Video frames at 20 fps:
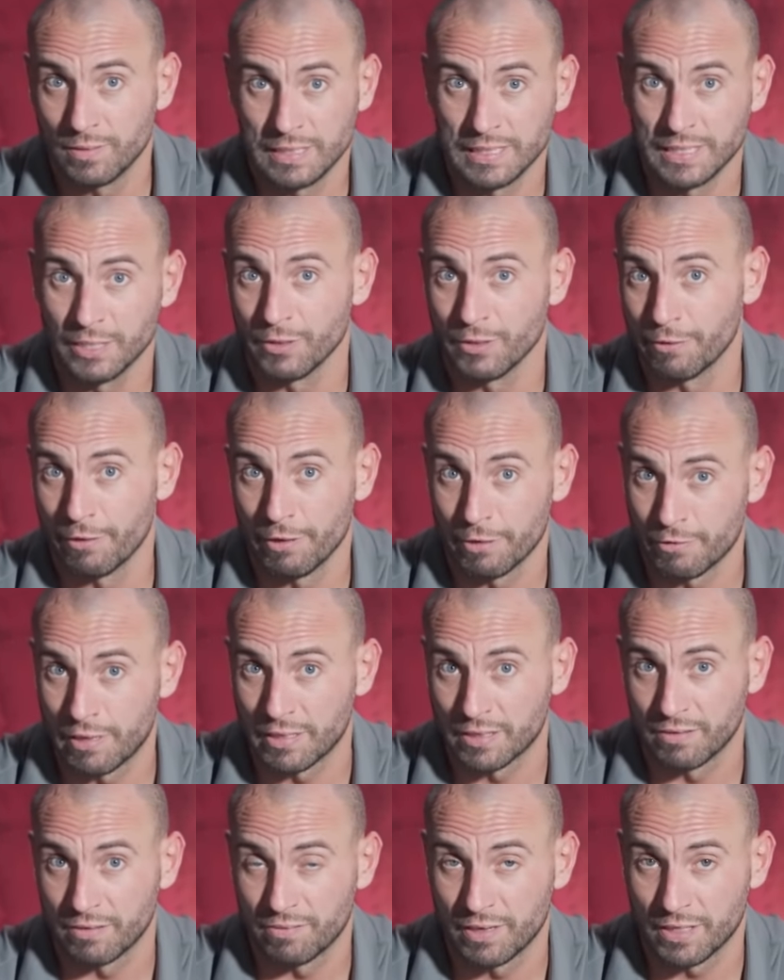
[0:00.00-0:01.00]
a urinary
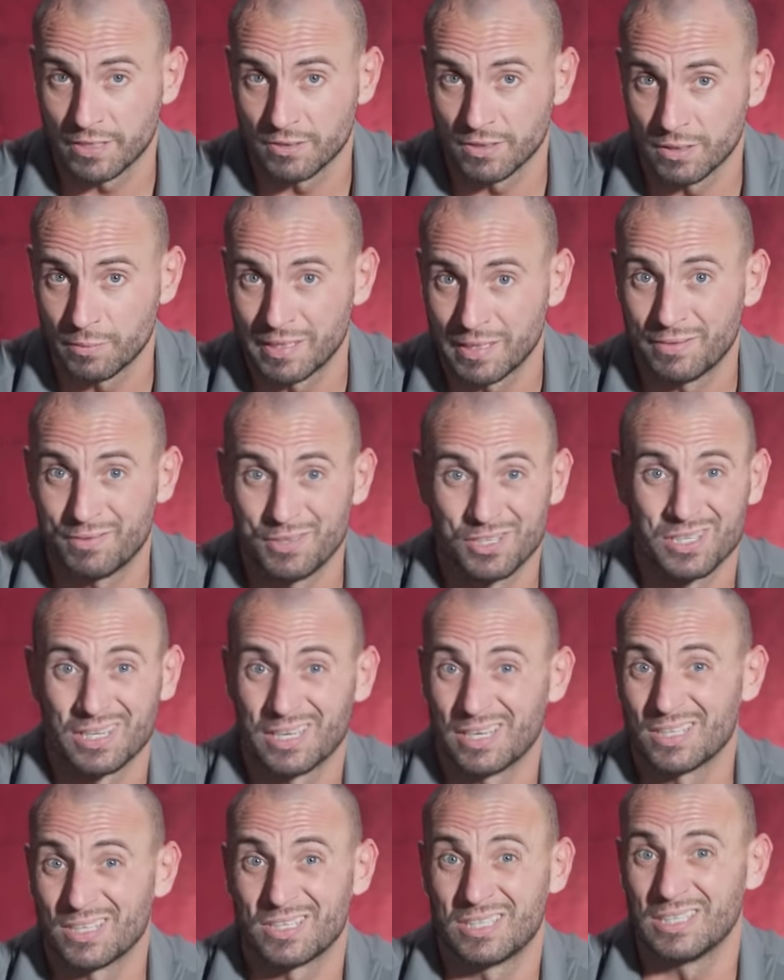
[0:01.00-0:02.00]
tract infection or something if you just
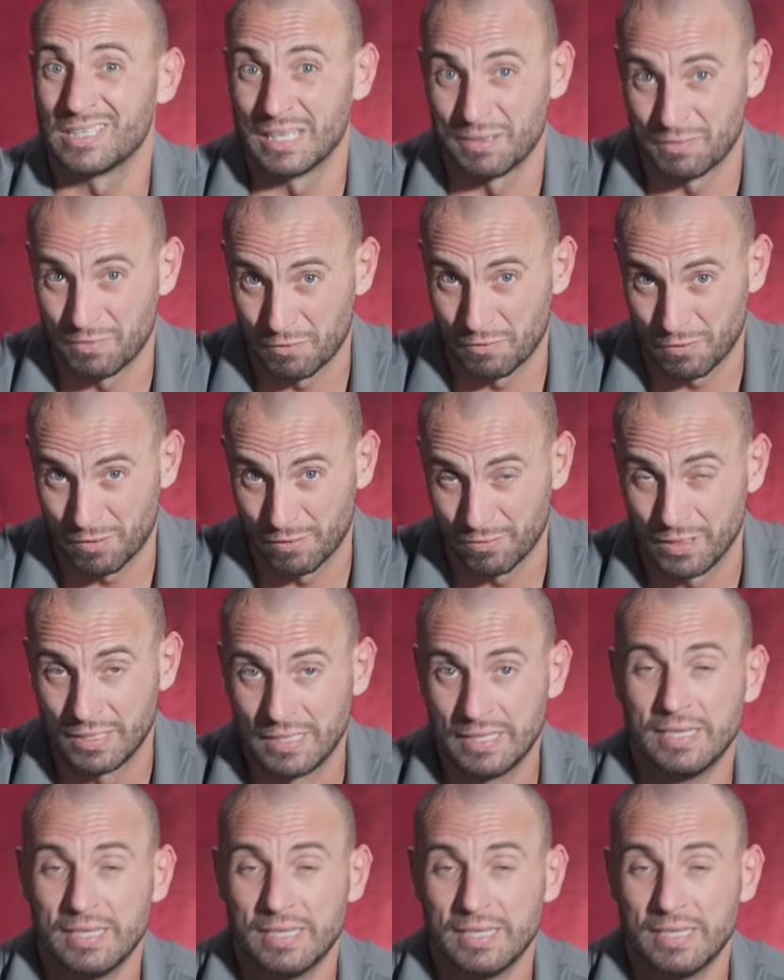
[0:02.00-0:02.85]
let it sit there for forever.